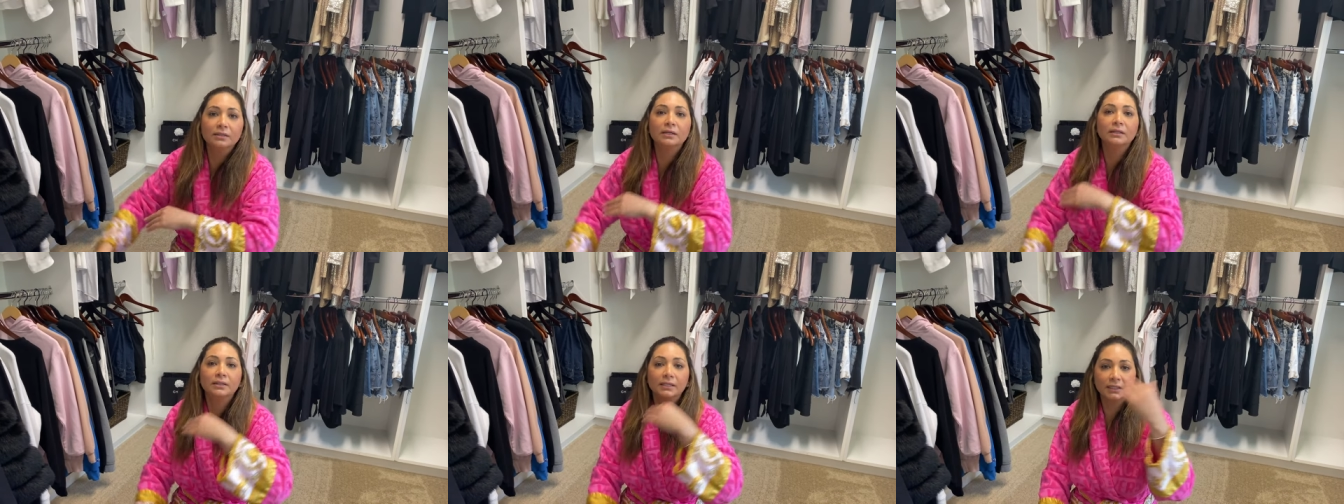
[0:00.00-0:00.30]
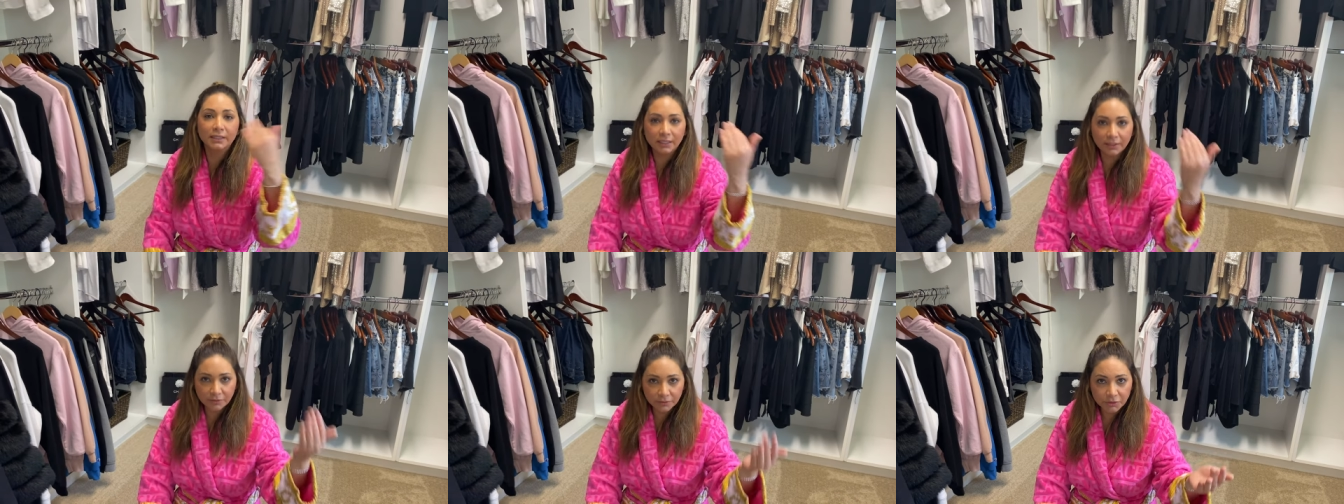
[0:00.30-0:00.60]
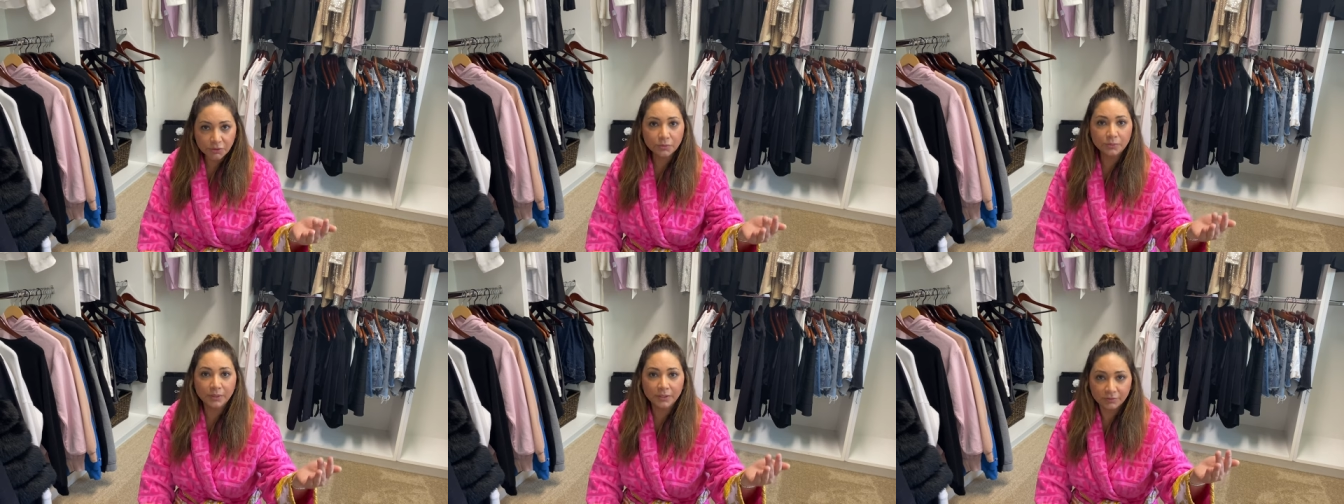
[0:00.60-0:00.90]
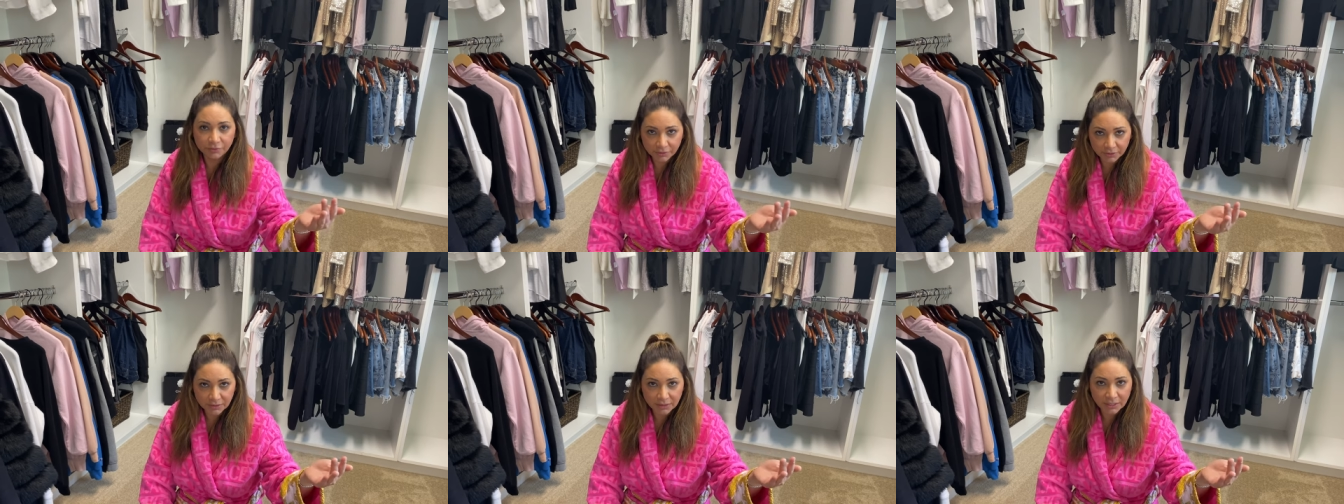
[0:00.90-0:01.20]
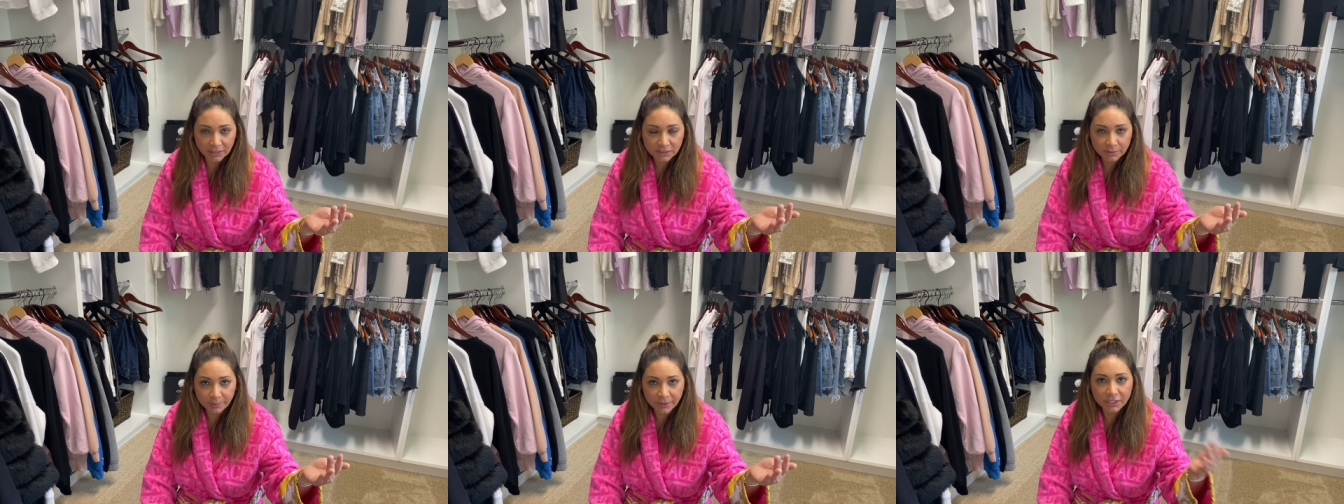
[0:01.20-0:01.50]
and I get a new one for the
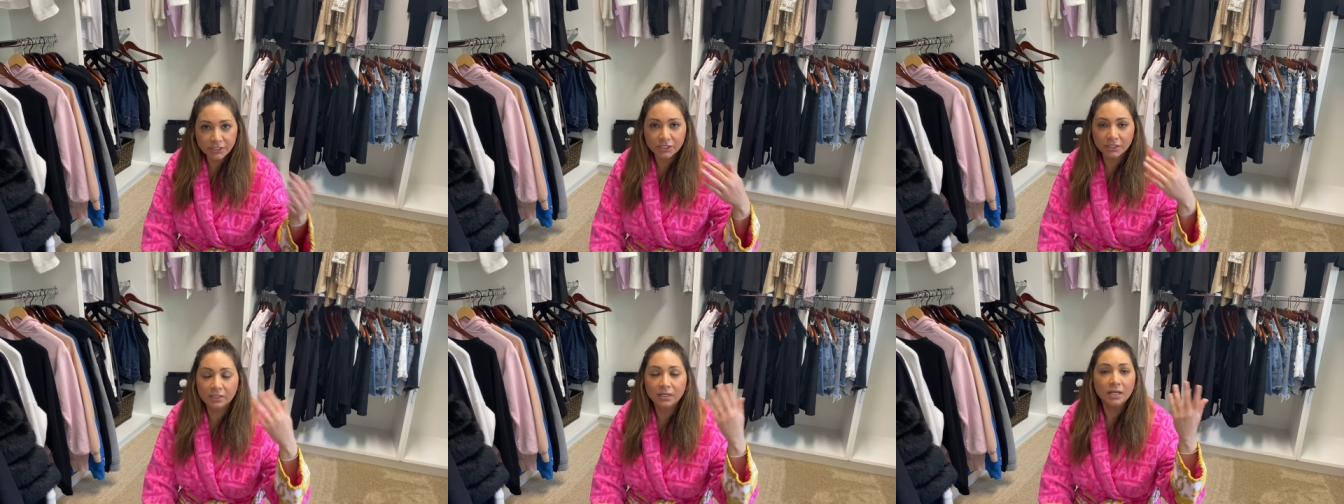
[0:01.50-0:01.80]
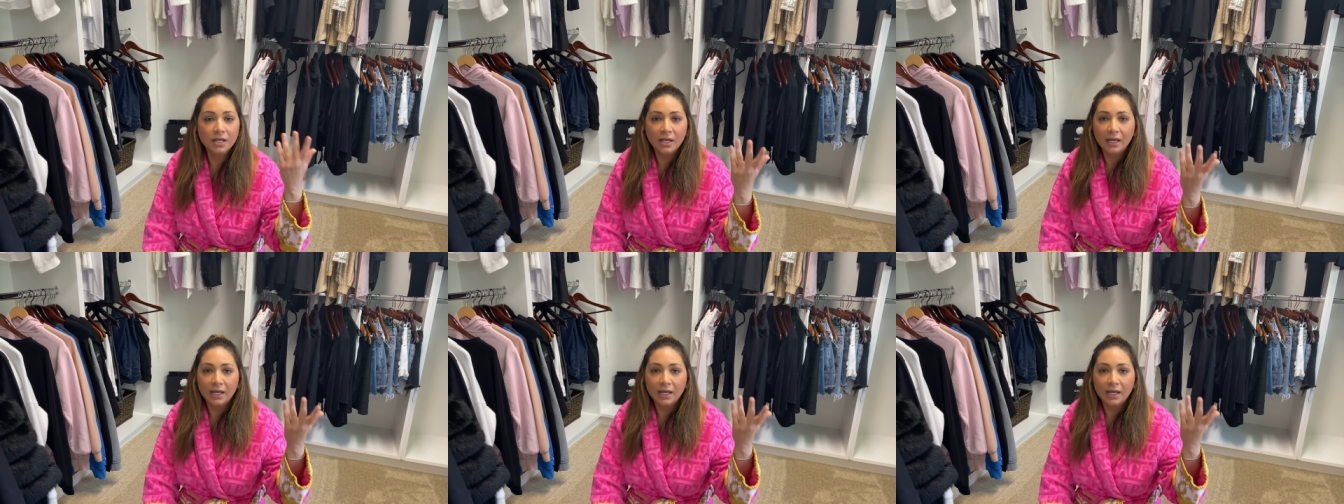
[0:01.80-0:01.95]
next patient.